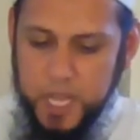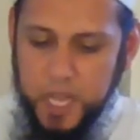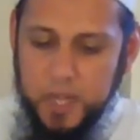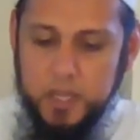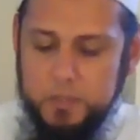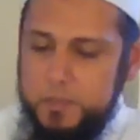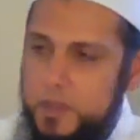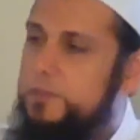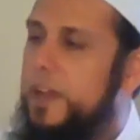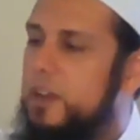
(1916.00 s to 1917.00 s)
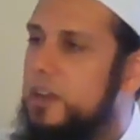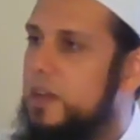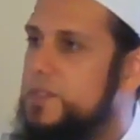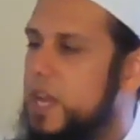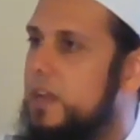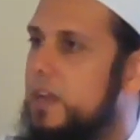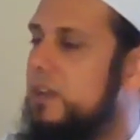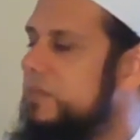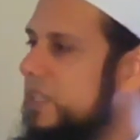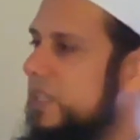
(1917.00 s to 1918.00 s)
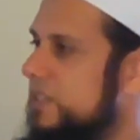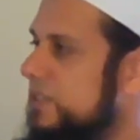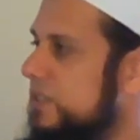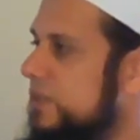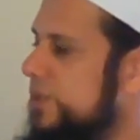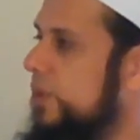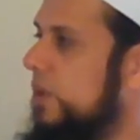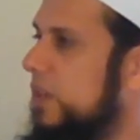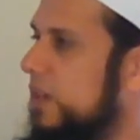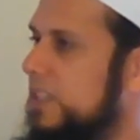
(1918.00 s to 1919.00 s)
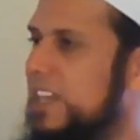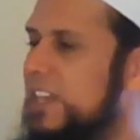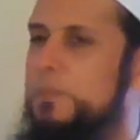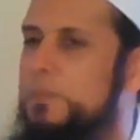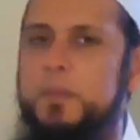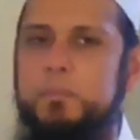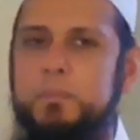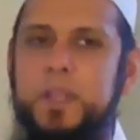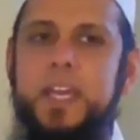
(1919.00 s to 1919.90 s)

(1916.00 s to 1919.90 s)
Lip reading: Jahannam, the fire of Jahannam is su'irat, it is being